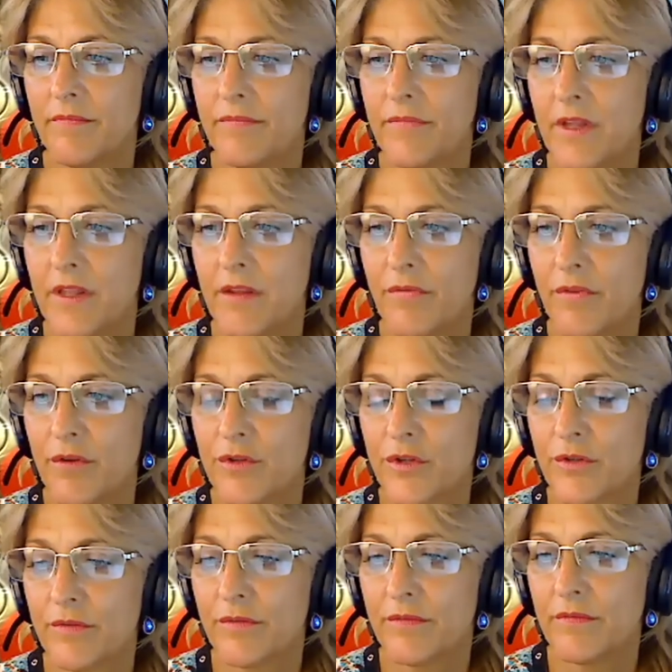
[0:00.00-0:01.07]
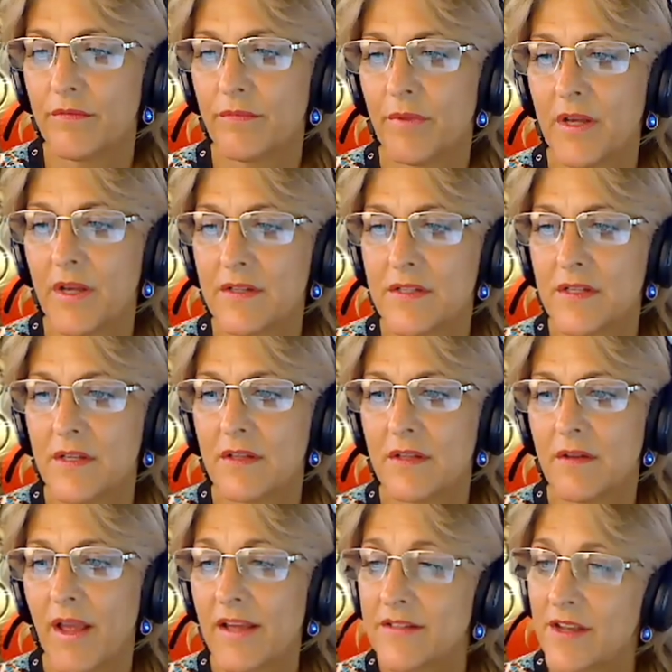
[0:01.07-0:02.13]
in the future. Because
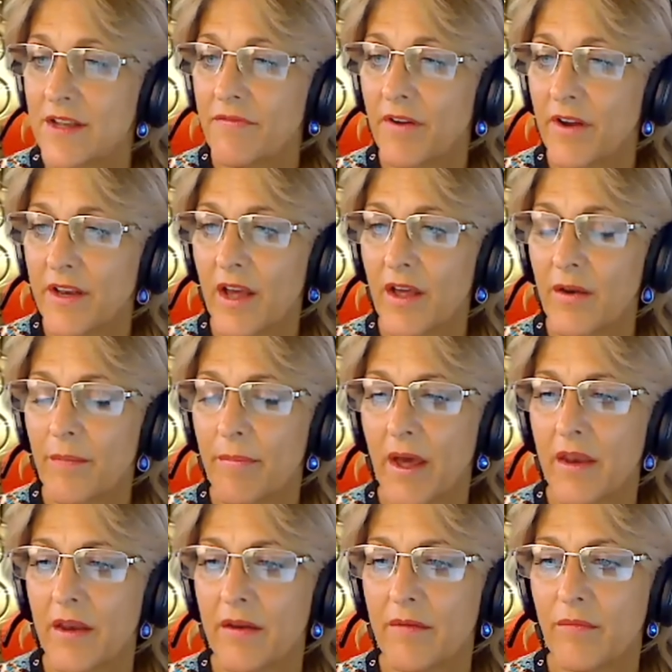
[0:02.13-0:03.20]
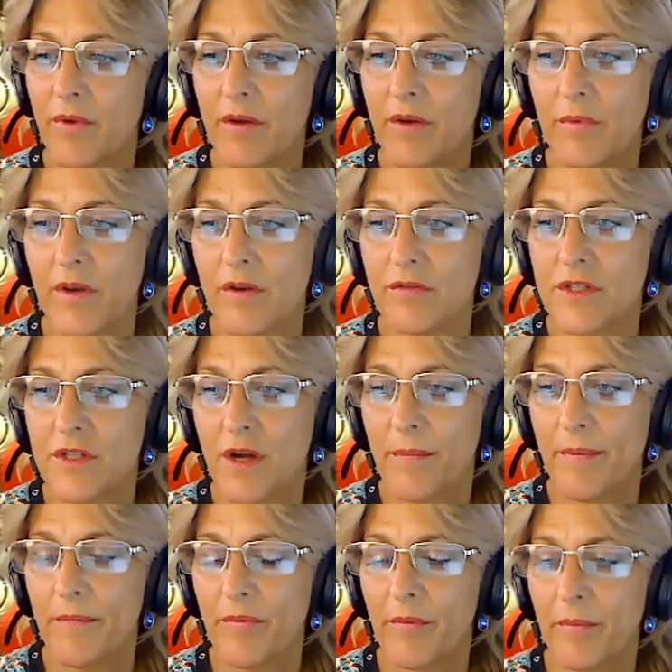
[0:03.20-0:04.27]
as they find out about it, we, we don't stop
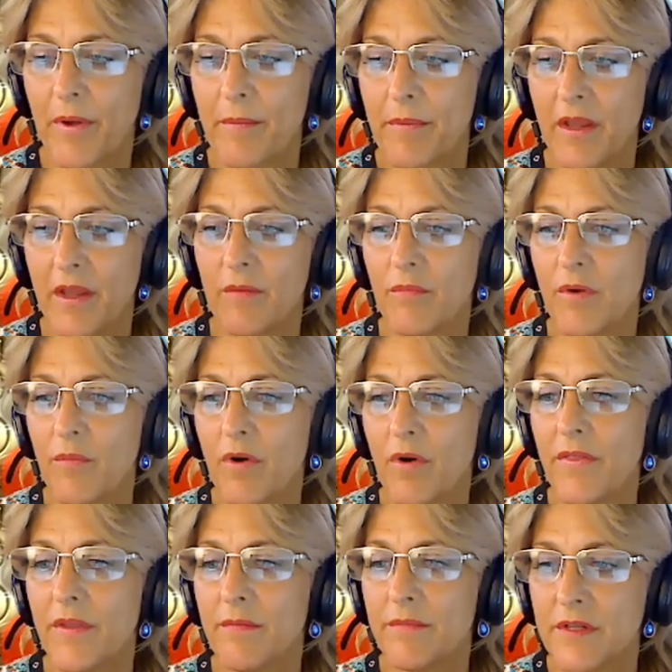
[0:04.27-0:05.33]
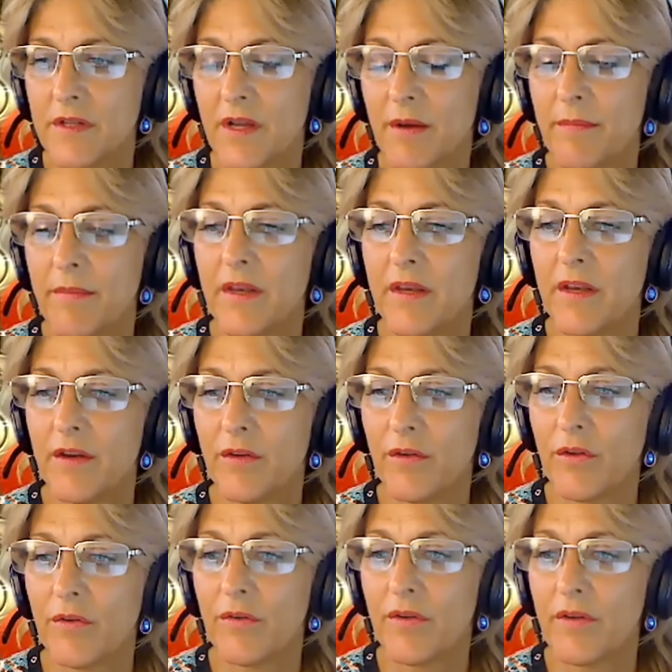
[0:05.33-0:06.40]
them from coming in. We want them to come in and
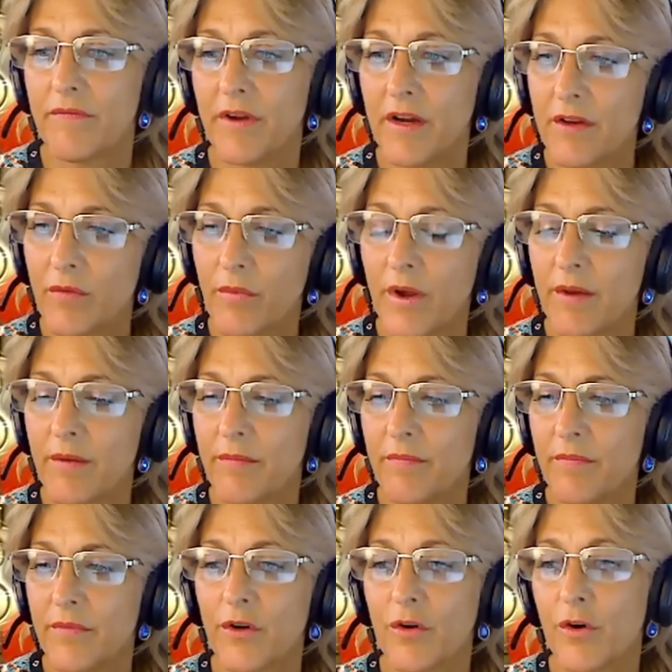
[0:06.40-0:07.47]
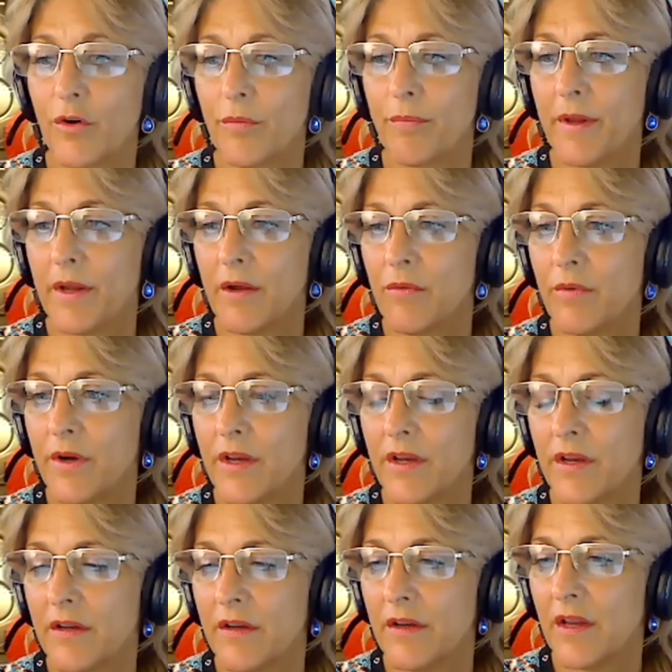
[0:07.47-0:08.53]
find a way to, to earn Bitcoin
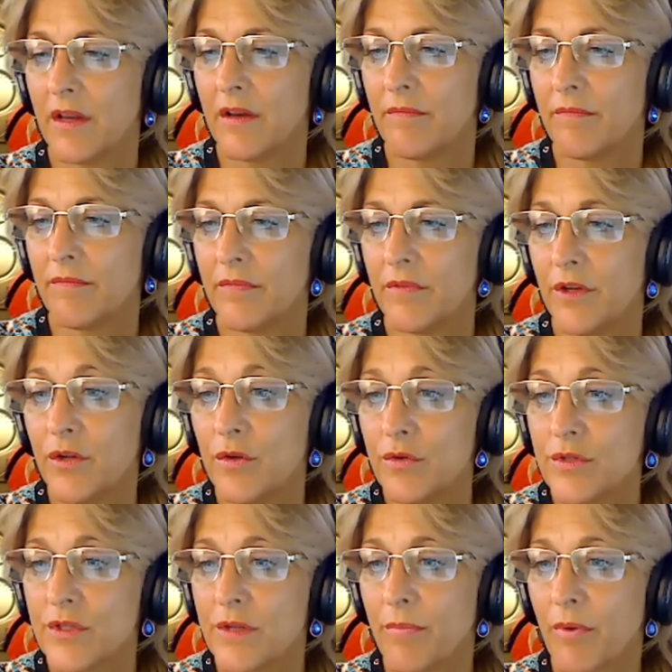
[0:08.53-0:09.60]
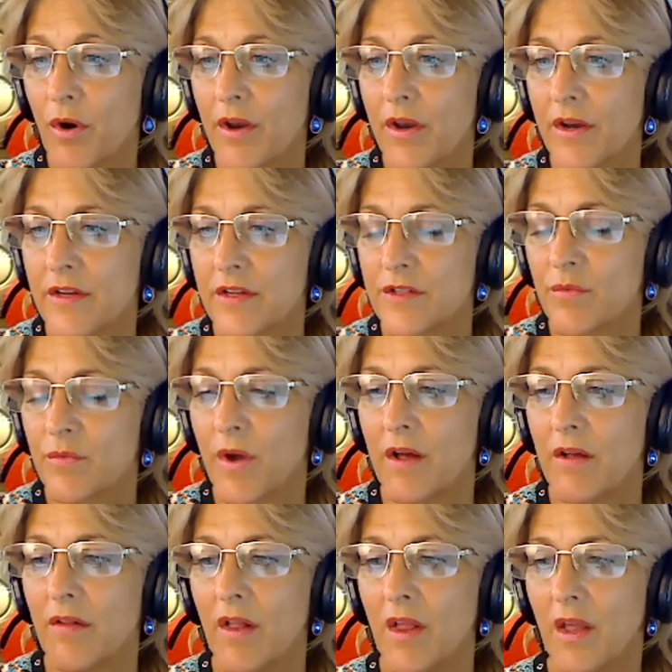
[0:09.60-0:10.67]
and, and use the product as
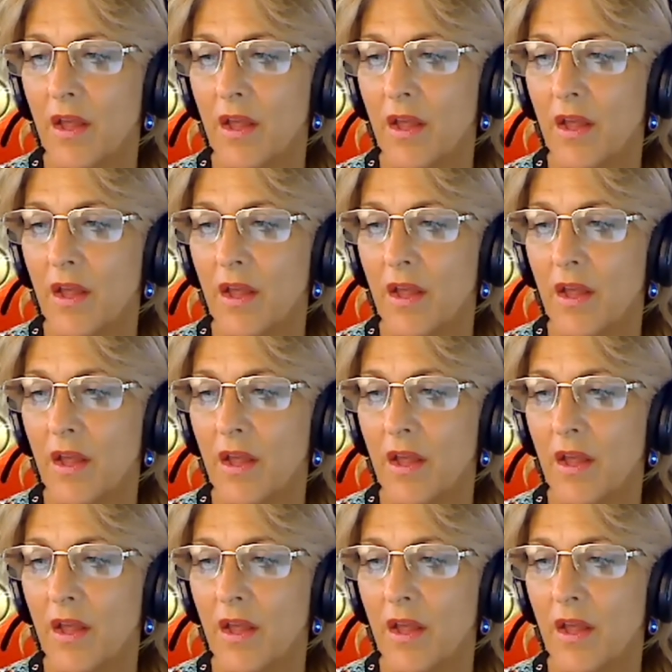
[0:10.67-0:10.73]
well.